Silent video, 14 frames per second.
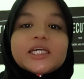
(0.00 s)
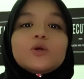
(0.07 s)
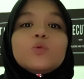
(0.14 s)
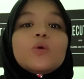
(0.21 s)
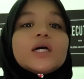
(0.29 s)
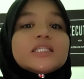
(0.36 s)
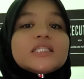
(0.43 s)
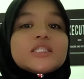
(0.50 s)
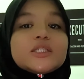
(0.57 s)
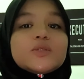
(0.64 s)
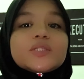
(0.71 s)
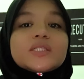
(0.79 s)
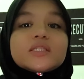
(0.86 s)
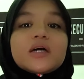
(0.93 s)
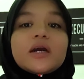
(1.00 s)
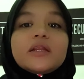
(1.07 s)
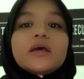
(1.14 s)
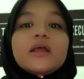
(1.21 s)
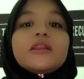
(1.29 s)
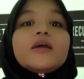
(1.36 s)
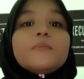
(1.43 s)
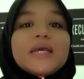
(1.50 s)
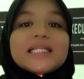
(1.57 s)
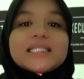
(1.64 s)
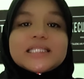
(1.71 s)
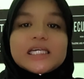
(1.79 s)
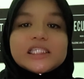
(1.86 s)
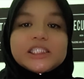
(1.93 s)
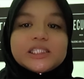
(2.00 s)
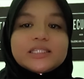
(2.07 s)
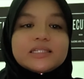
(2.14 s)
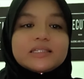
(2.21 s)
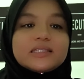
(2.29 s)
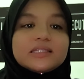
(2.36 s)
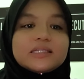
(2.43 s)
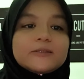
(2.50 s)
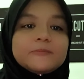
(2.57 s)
once you start the Meet sessions.